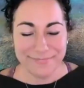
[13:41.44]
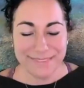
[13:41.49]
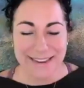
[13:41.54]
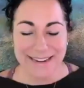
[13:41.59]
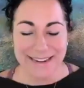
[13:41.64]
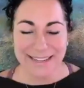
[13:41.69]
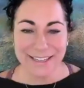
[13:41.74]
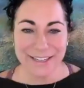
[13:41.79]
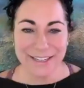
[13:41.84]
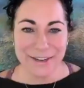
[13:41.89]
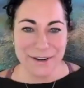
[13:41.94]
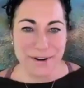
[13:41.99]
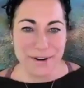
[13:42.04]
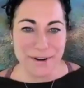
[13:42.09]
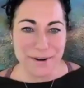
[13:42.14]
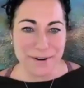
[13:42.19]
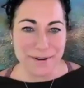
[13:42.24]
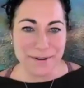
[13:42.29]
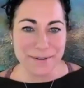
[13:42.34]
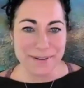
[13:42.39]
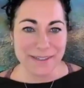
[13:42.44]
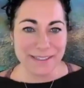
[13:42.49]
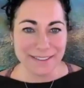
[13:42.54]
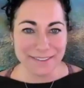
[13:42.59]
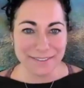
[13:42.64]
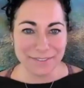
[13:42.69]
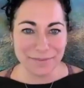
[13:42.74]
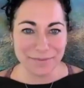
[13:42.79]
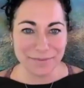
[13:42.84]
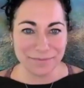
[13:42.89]
Thank you.
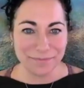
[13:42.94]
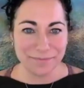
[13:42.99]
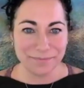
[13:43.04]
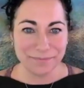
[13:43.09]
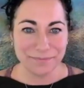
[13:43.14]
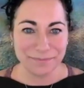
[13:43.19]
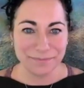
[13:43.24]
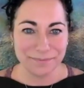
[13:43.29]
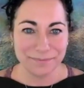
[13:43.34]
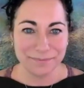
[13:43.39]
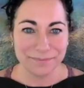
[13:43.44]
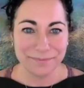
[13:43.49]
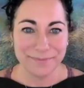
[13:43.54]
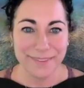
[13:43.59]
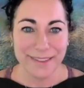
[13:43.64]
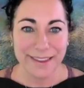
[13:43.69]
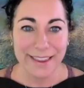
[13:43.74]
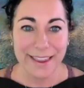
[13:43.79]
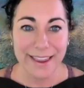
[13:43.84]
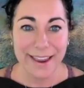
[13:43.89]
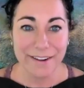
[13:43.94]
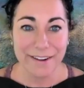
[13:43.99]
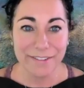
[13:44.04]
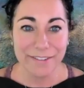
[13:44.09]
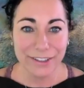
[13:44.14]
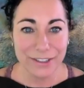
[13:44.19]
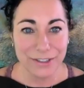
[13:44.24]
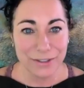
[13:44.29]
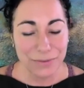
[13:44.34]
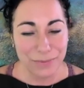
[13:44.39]
Have a
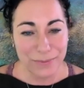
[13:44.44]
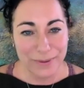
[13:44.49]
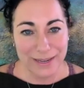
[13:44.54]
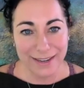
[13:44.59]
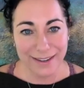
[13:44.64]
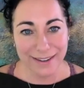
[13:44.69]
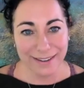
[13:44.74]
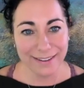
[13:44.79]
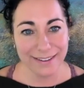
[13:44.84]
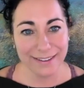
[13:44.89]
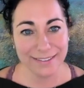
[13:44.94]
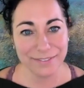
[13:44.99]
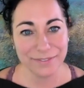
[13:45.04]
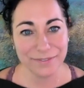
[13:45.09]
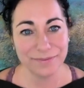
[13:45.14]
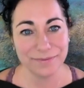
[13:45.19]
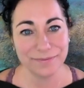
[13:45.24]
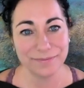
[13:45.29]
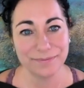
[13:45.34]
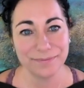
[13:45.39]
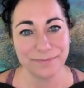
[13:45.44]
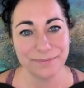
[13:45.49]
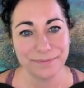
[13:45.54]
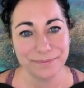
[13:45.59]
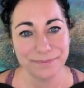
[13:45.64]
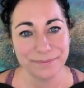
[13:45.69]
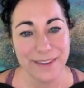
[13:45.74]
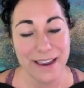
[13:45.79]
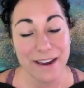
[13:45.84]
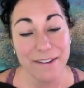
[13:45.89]
good week.
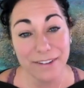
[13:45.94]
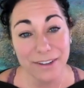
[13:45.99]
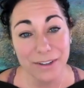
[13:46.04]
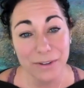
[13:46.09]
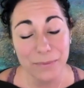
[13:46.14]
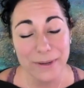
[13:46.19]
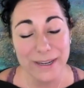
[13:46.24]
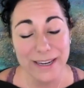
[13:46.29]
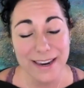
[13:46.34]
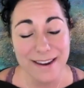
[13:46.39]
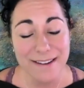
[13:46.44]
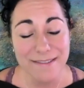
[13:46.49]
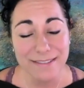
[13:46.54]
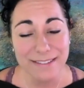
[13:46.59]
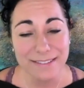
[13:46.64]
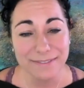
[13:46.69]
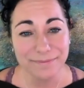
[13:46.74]
Have a good weekend.